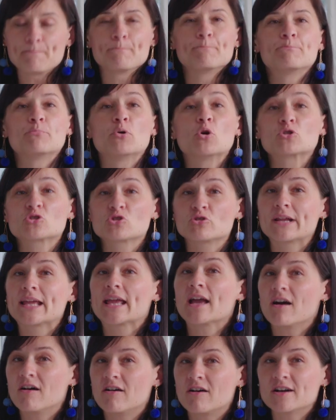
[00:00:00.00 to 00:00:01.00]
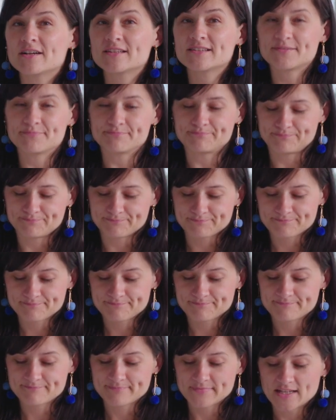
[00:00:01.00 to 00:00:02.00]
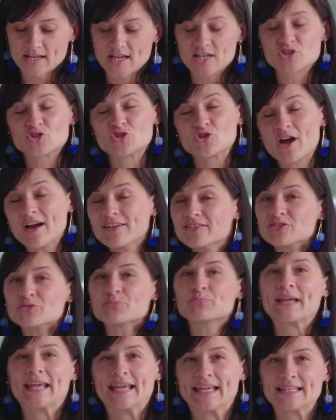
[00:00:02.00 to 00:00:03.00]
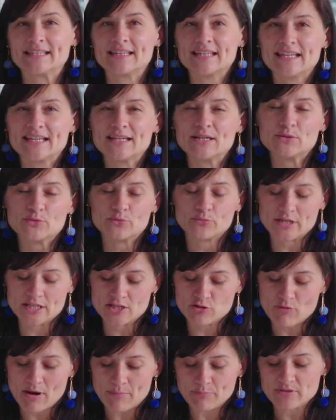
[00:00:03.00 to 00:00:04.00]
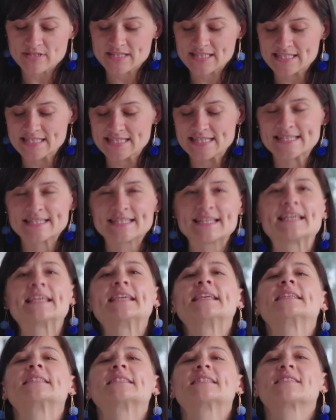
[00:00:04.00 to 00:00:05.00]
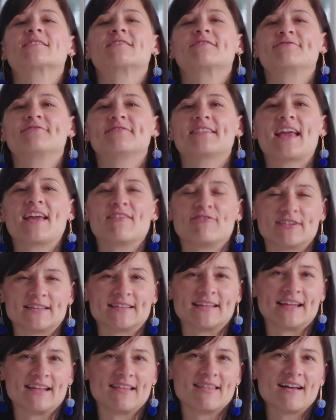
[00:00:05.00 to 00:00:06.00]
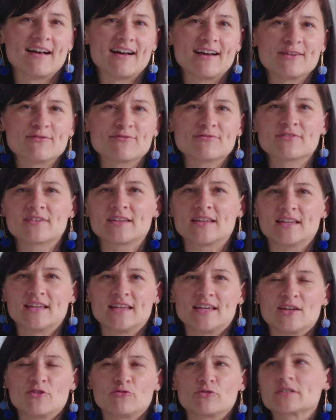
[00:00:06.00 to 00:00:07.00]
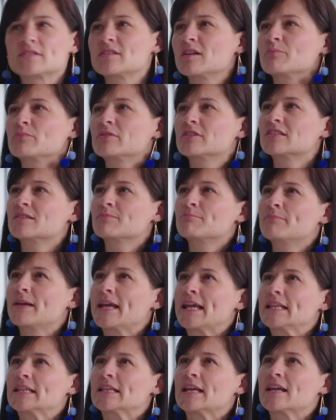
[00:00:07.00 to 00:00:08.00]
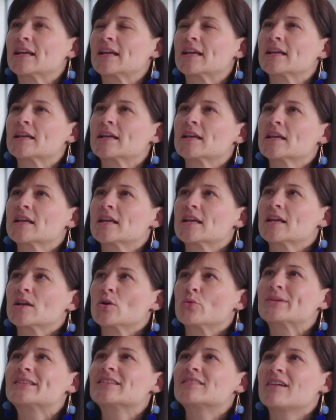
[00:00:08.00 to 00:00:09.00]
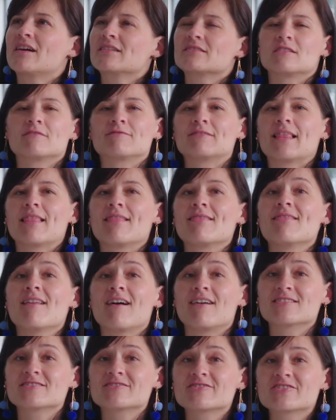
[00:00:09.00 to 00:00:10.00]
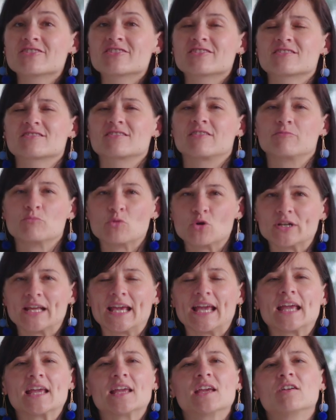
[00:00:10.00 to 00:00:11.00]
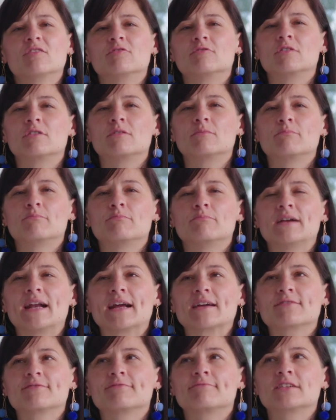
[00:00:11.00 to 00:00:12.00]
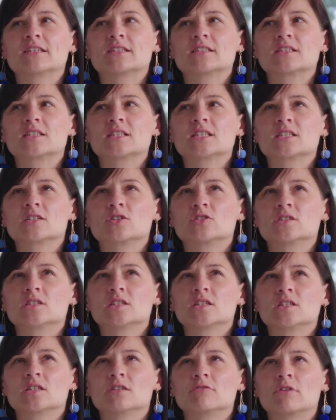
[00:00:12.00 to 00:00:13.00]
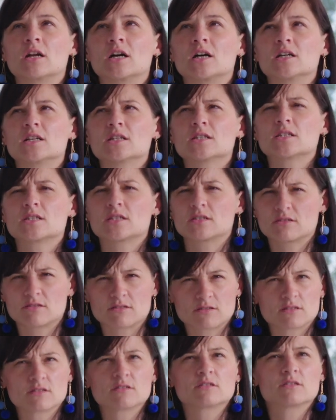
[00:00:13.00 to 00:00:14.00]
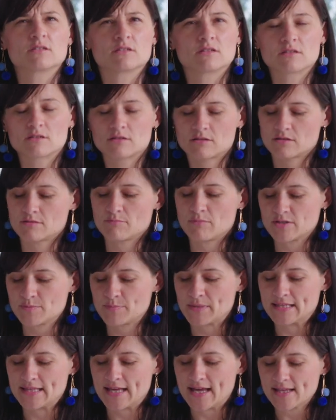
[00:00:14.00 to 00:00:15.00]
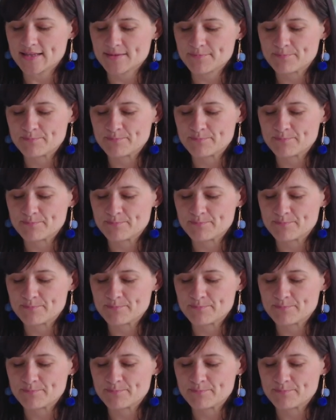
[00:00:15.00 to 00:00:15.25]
Portrait art, genre painting, which represents scenes of everyday life. For example, the painting with the title of Lunch of Monet, or Breakfast on the Grass, must be that.